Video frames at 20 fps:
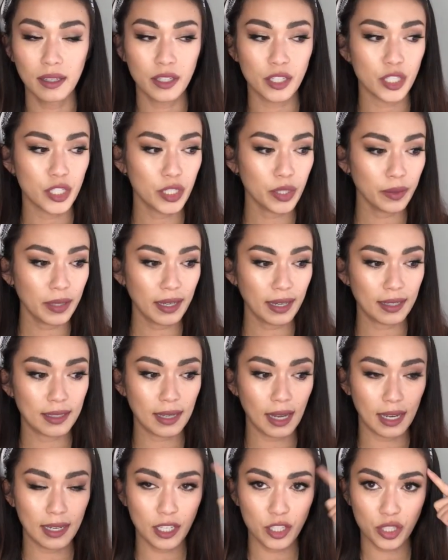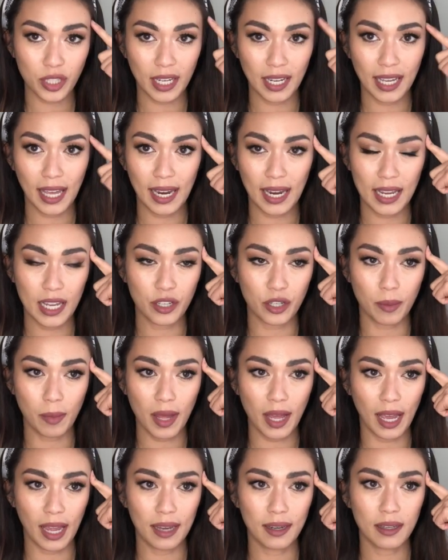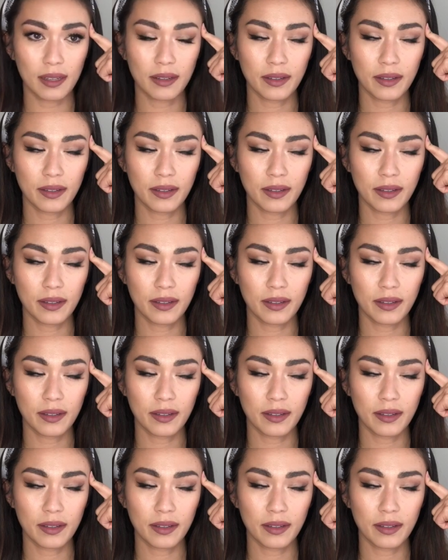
do it initially to get it in your mind,